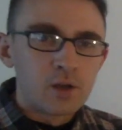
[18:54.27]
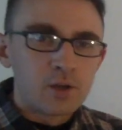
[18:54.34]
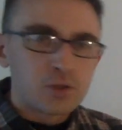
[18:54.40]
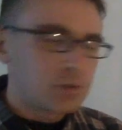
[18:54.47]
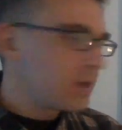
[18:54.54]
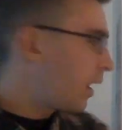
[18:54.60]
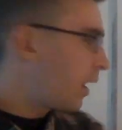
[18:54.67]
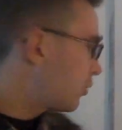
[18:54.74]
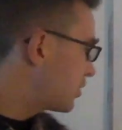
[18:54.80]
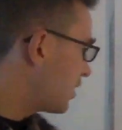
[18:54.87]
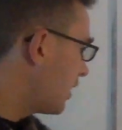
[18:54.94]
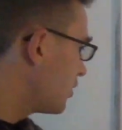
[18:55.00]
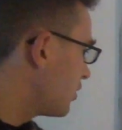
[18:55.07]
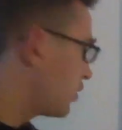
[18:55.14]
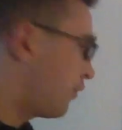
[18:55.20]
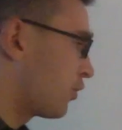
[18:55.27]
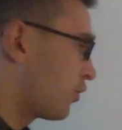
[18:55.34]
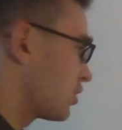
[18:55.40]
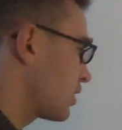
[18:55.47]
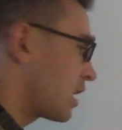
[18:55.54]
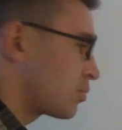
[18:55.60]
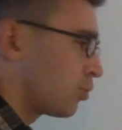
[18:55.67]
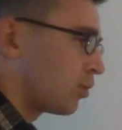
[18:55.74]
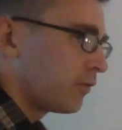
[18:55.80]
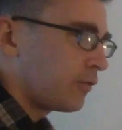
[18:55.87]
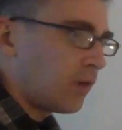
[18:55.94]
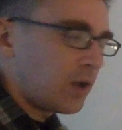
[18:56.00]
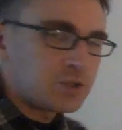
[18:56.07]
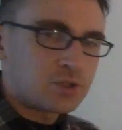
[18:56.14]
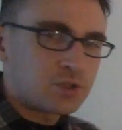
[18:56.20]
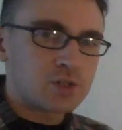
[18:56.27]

So yeah, I would say, just for this last point of advice,